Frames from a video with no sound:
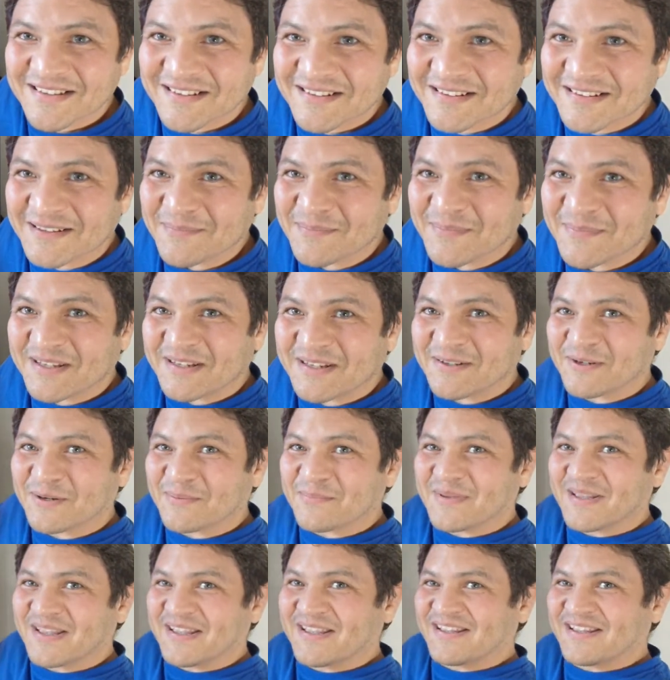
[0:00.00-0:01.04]
See, Meteor
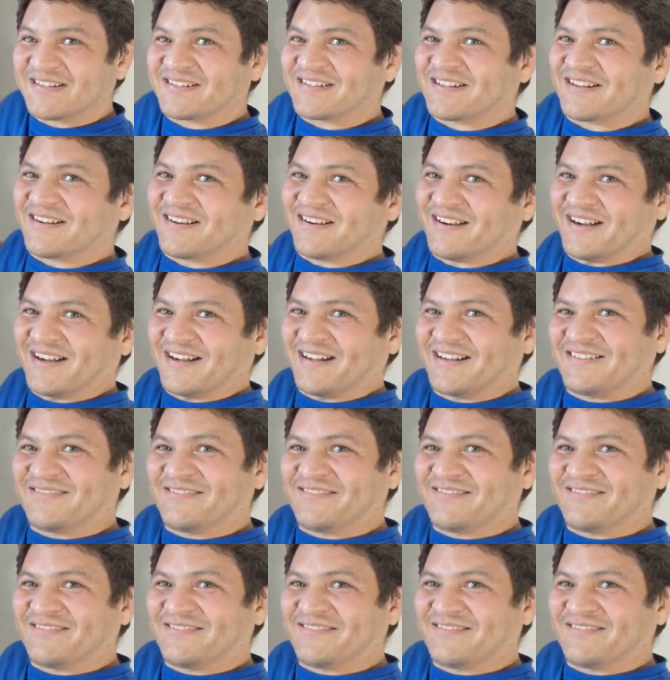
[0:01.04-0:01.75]
Man. All right.